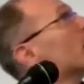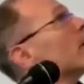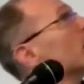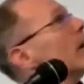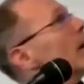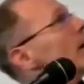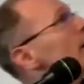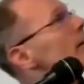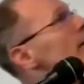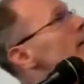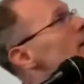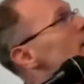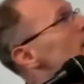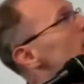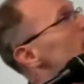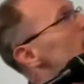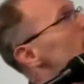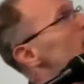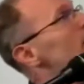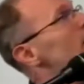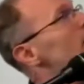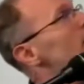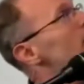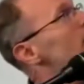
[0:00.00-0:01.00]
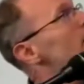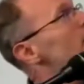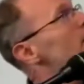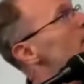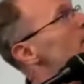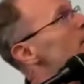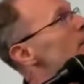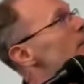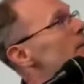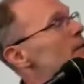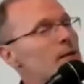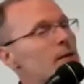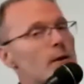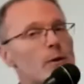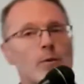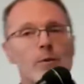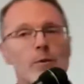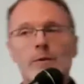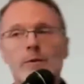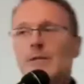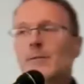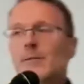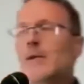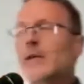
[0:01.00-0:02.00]
All right.
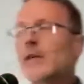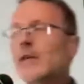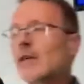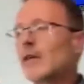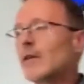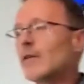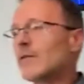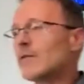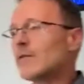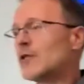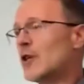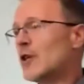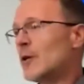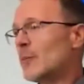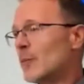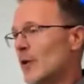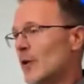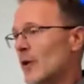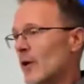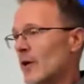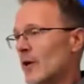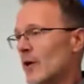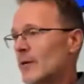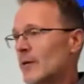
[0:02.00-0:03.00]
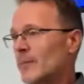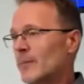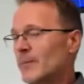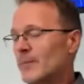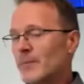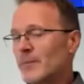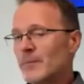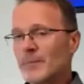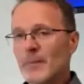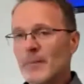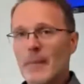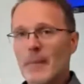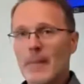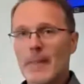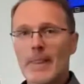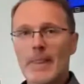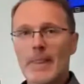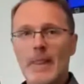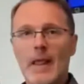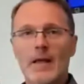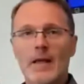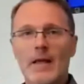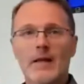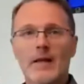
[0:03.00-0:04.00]
So speaking of sheepdog,
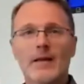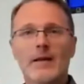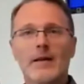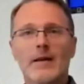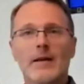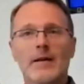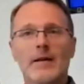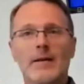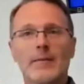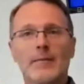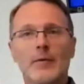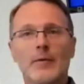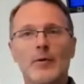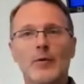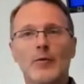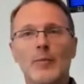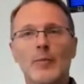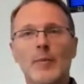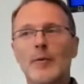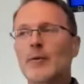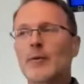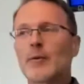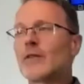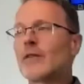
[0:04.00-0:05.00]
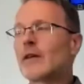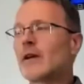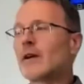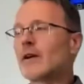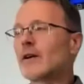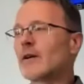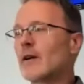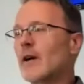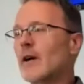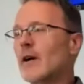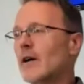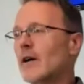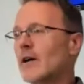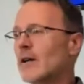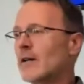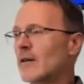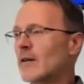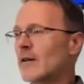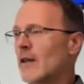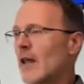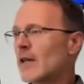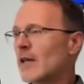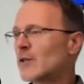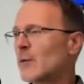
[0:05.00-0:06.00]
remember there,
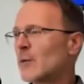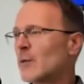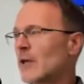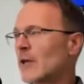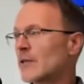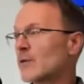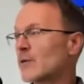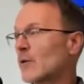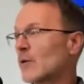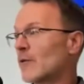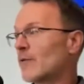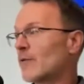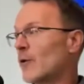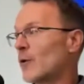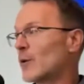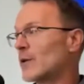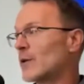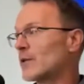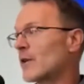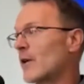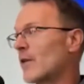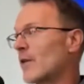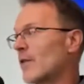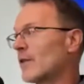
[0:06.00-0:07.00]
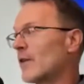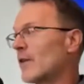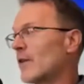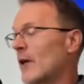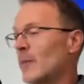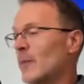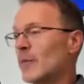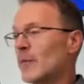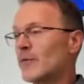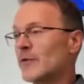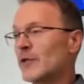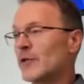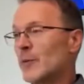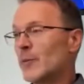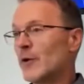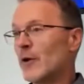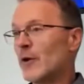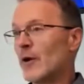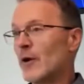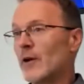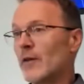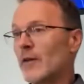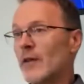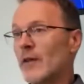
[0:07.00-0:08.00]
last week I sort of focused on the type of
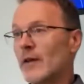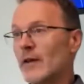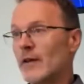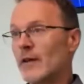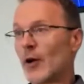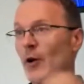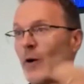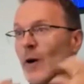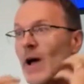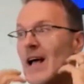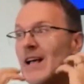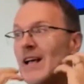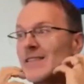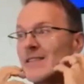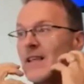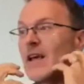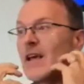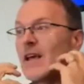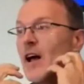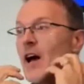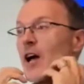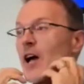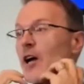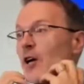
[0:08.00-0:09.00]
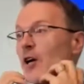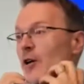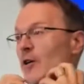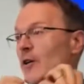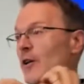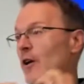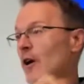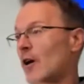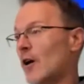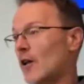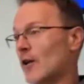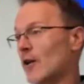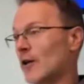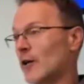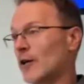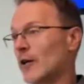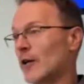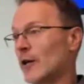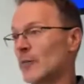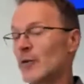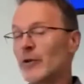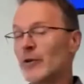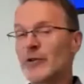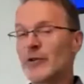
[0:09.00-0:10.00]
sheepdog that, you know, has that iron collar,
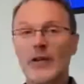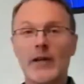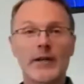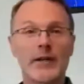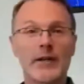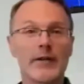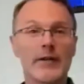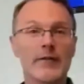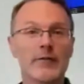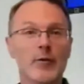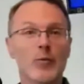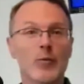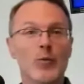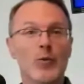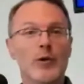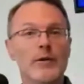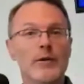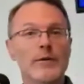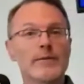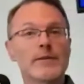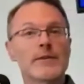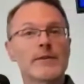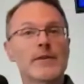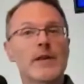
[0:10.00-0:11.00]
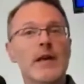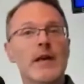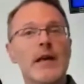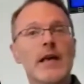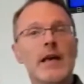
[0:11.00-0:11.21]
can protect it from wolves.